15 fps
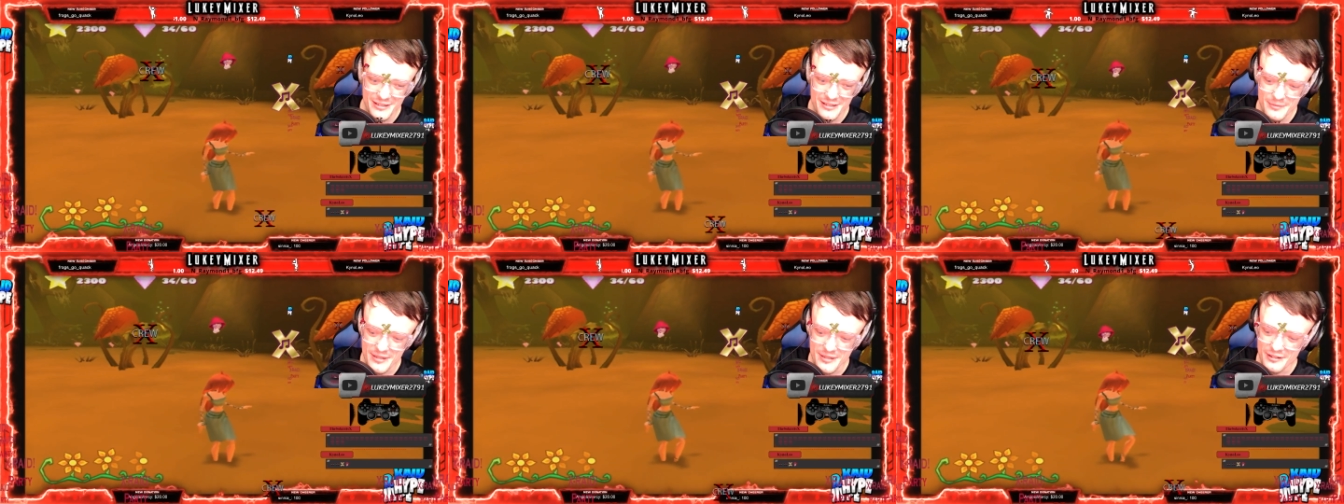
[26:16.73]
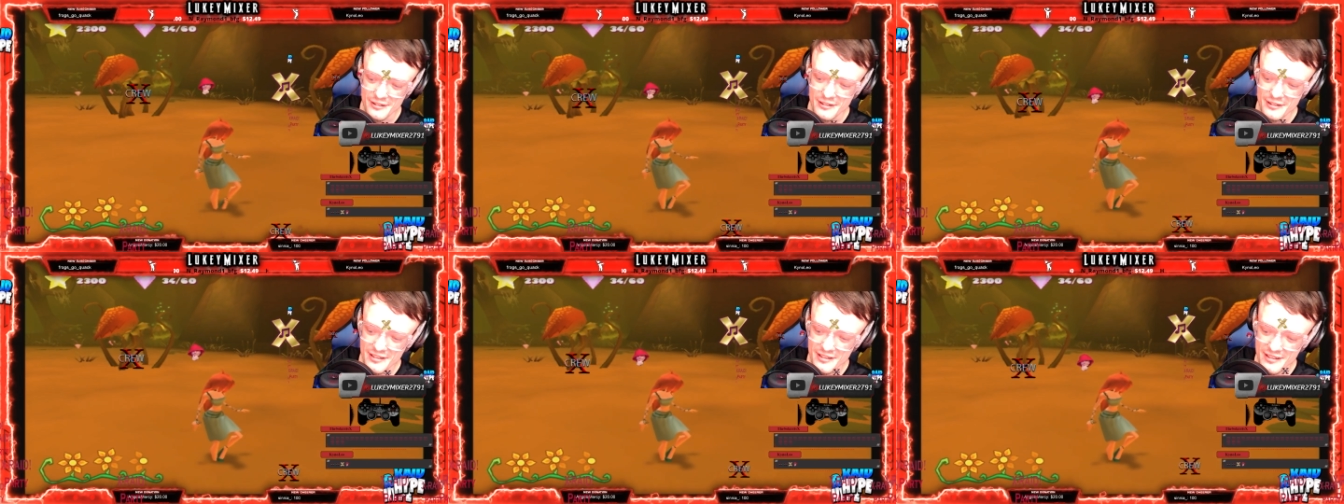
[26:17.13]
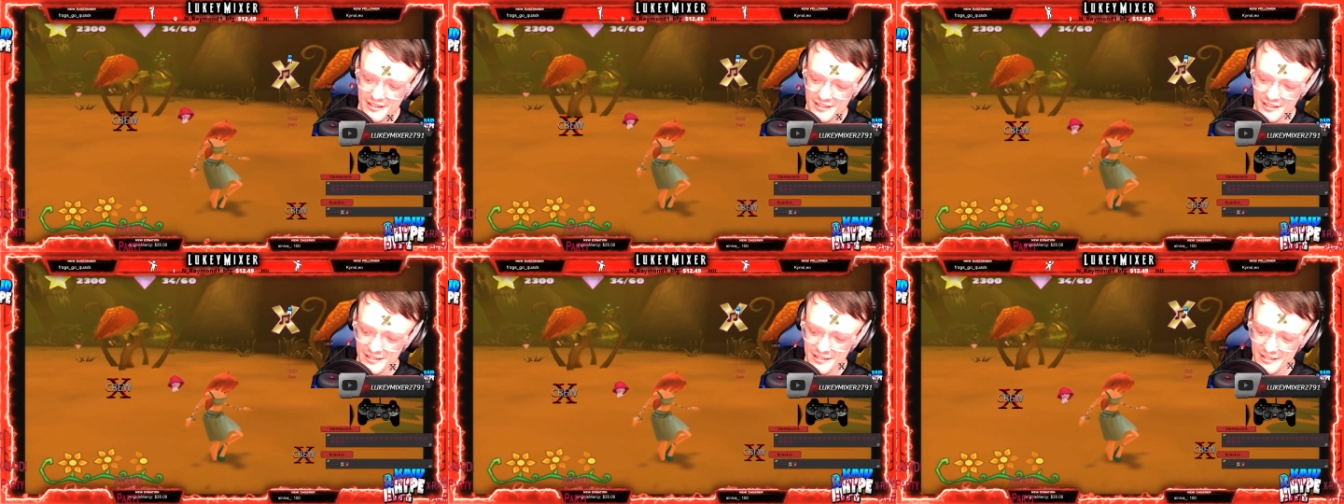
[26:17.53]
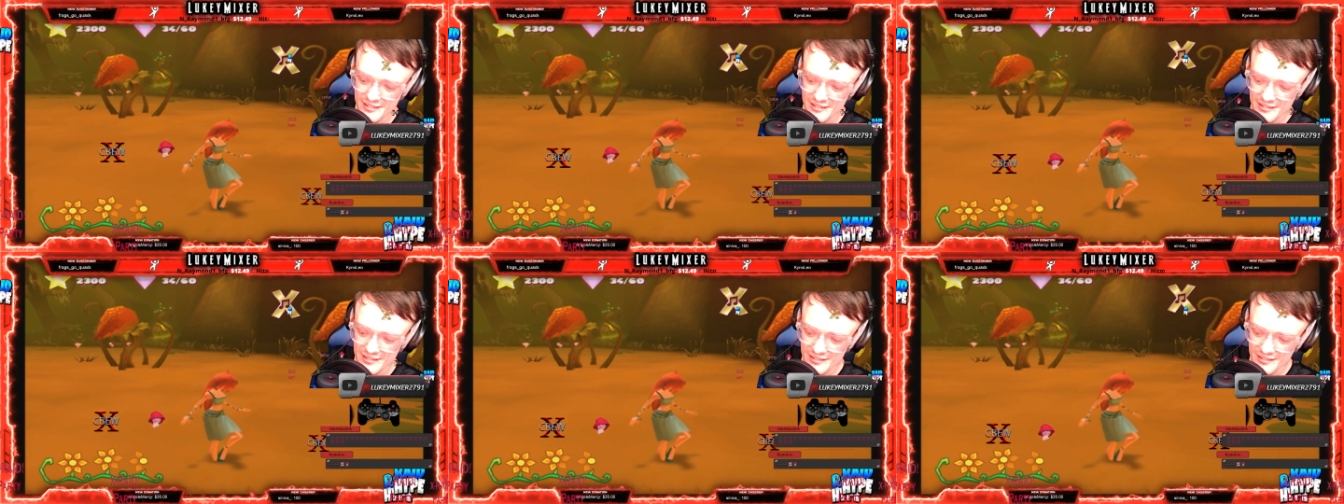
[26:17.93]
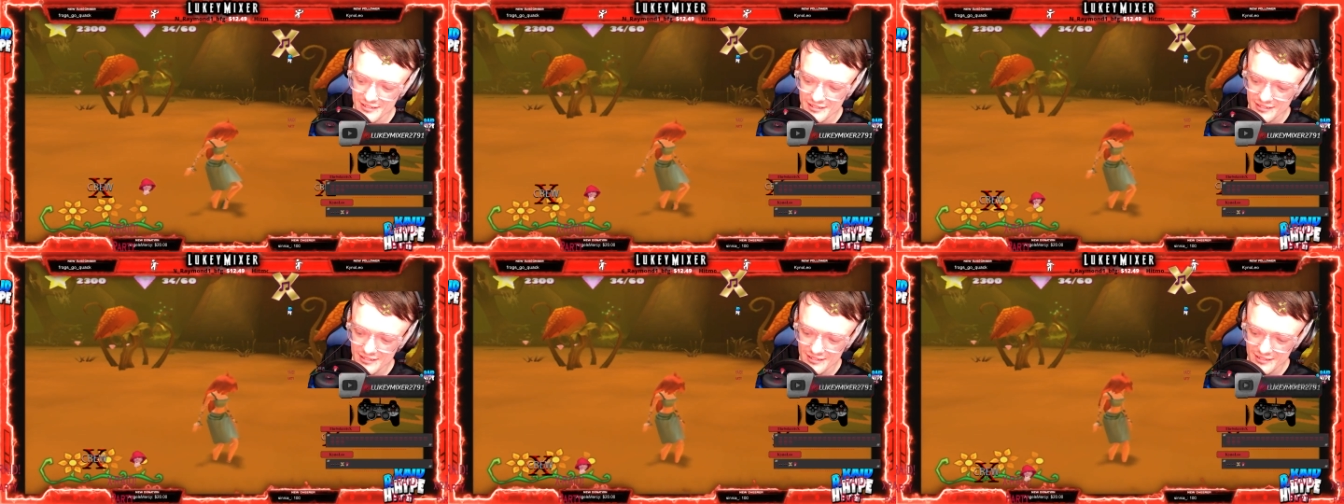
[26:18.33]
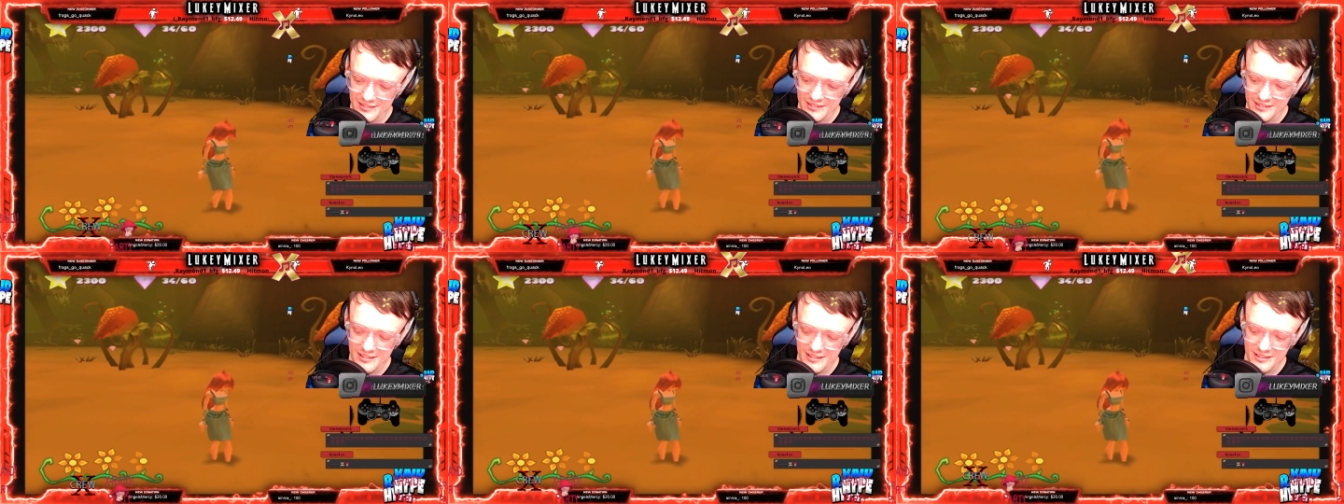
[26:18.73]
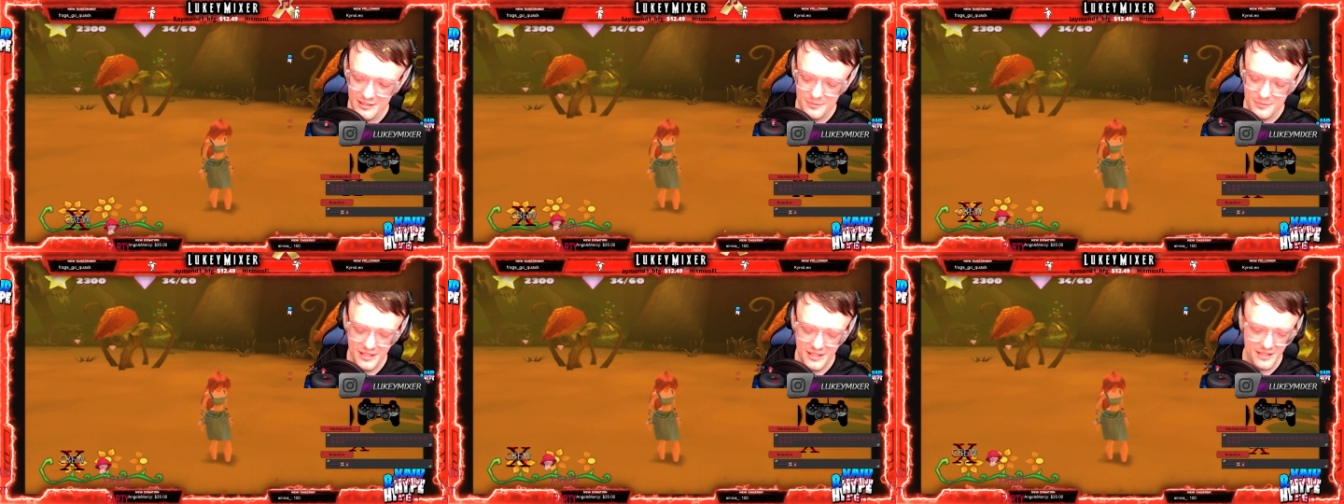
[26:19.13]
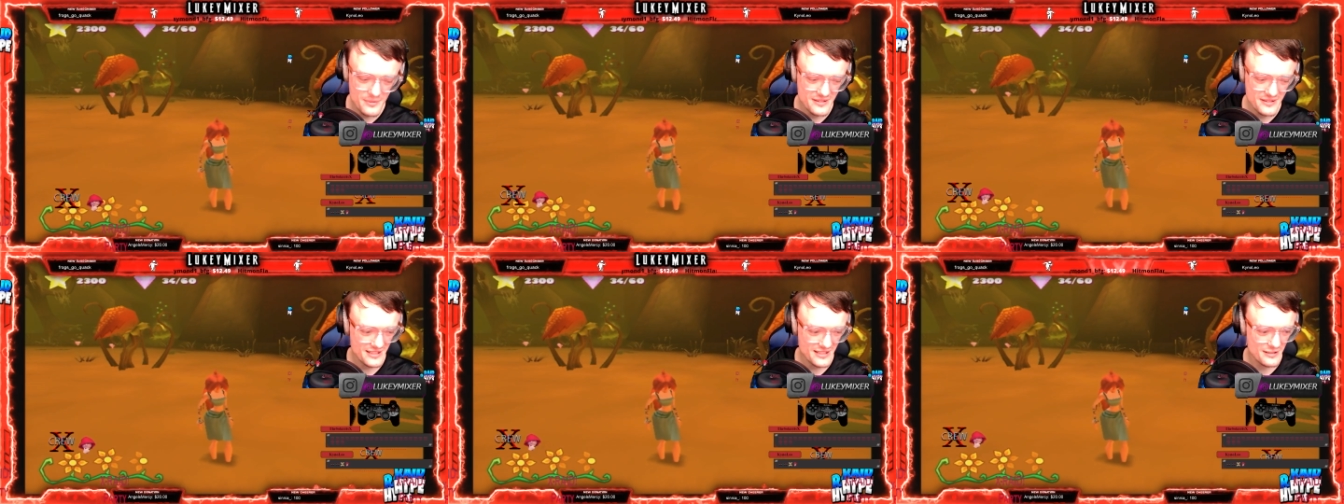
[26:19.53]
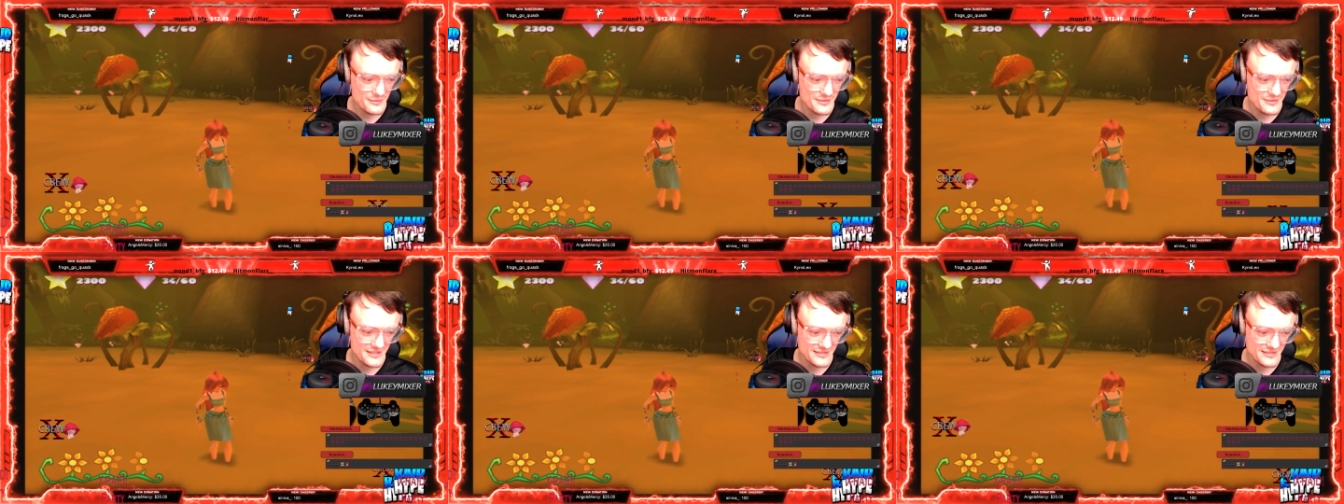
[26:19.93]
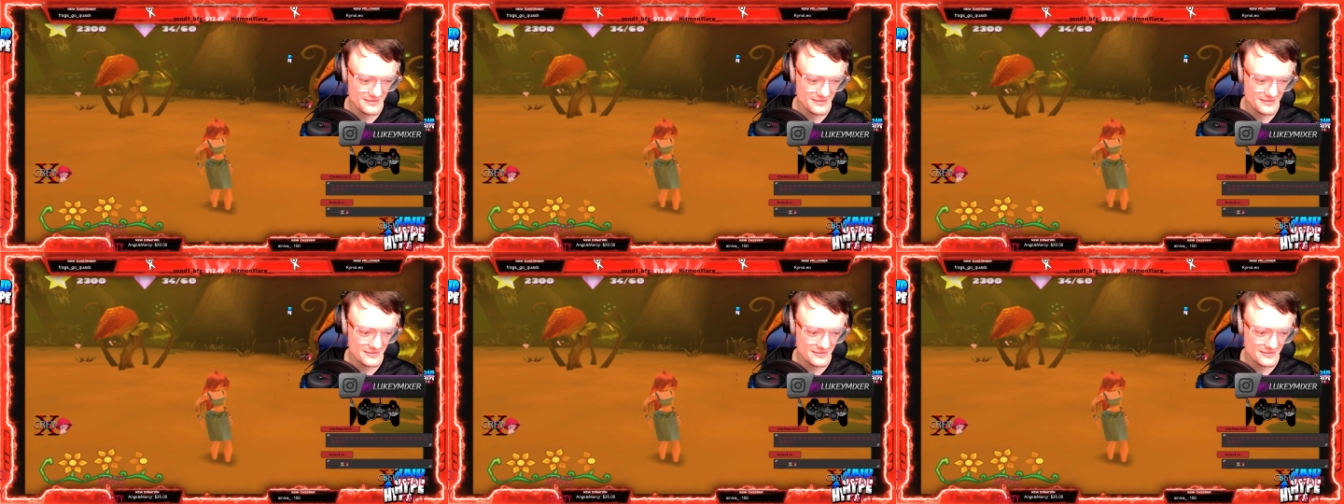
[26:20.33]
I'm gonna... Oh, man, potatoes.